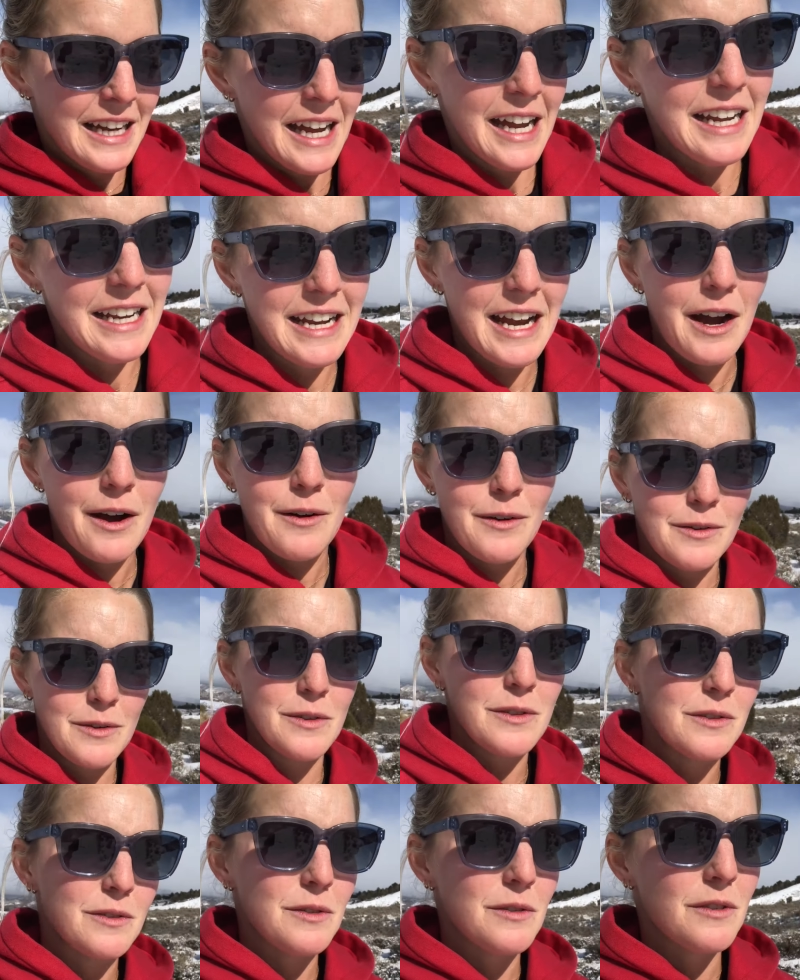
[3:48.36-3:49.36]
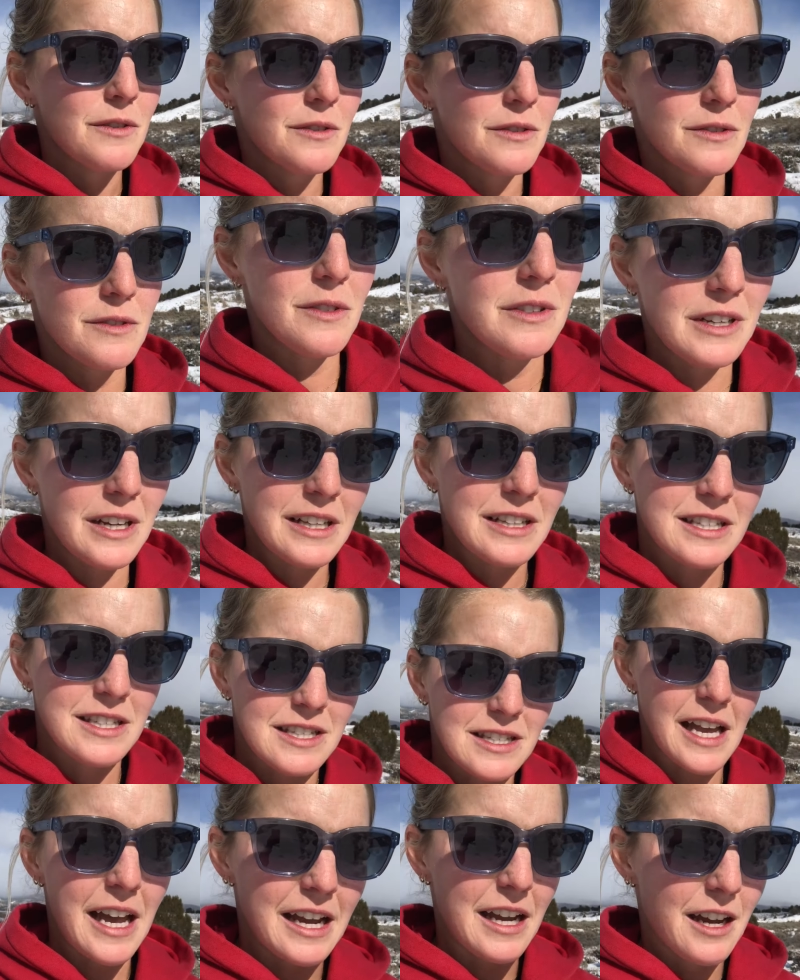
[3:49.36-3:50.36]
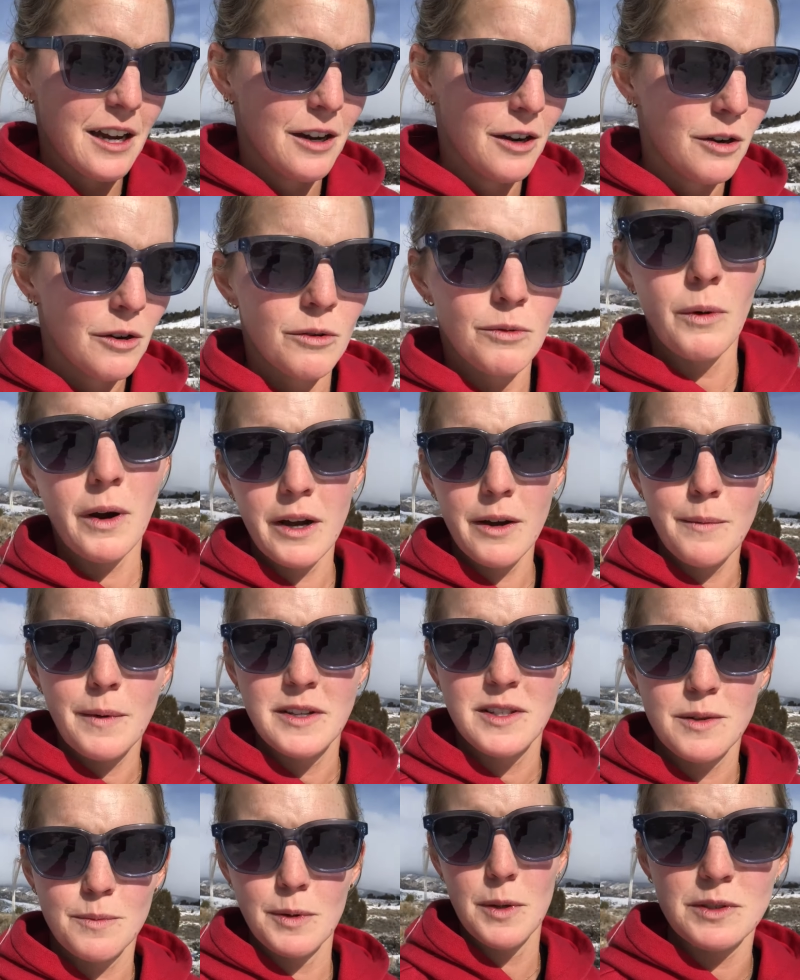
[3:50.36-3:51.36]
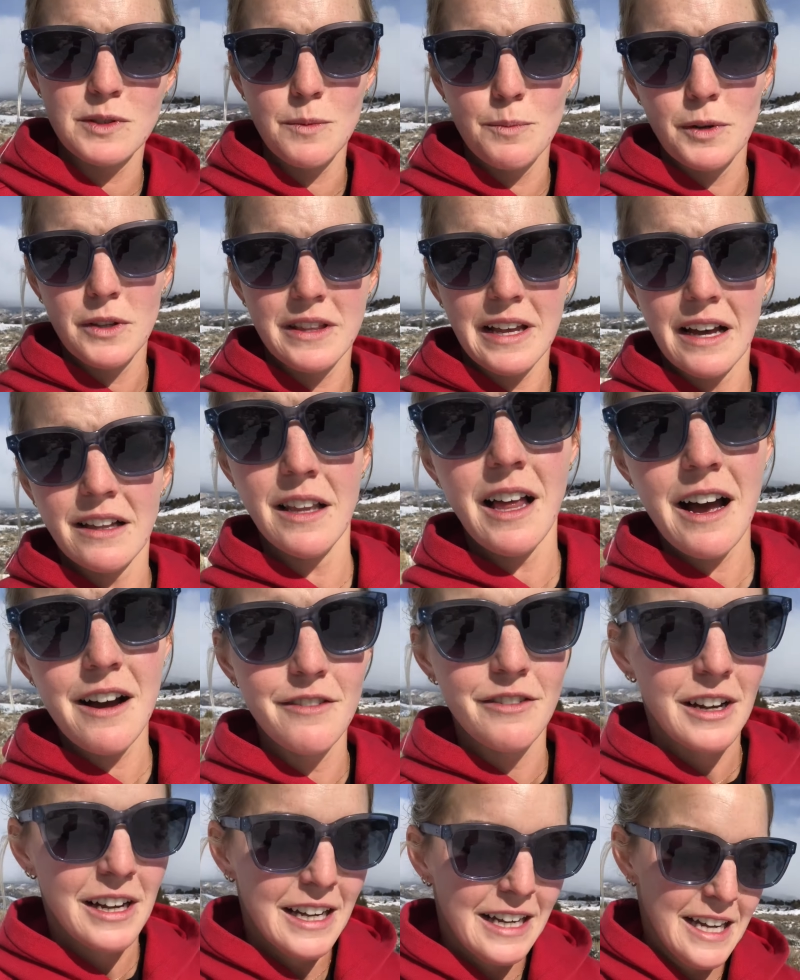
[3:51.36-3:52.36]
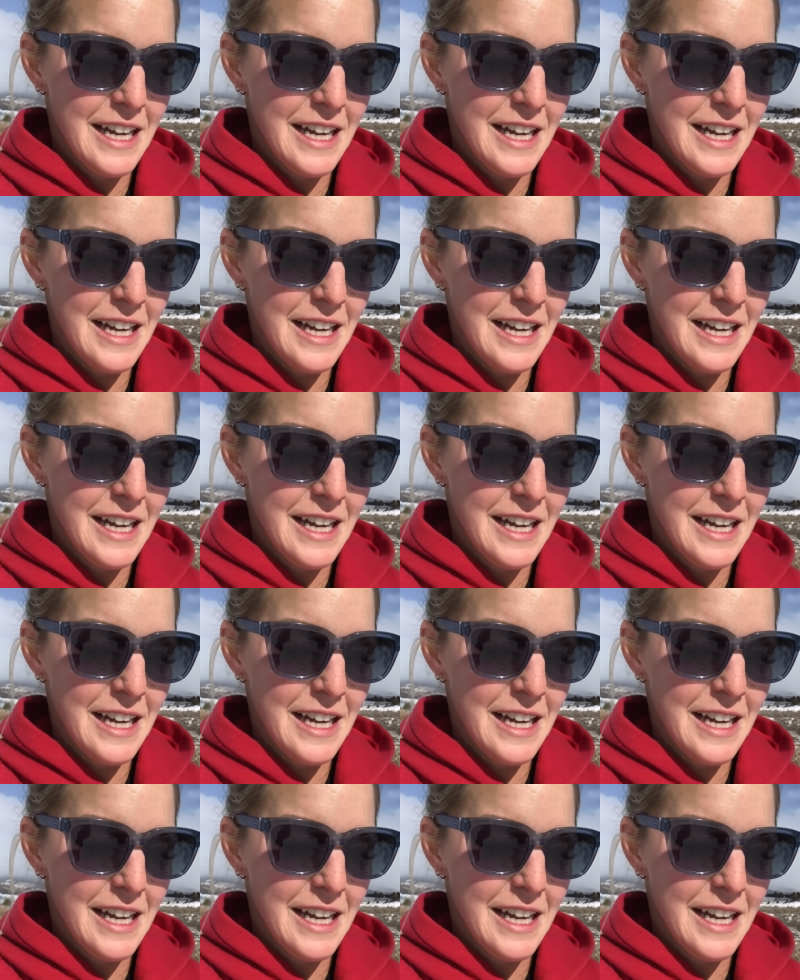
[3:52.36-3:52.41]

And now it's like, where am I supposed to put that love?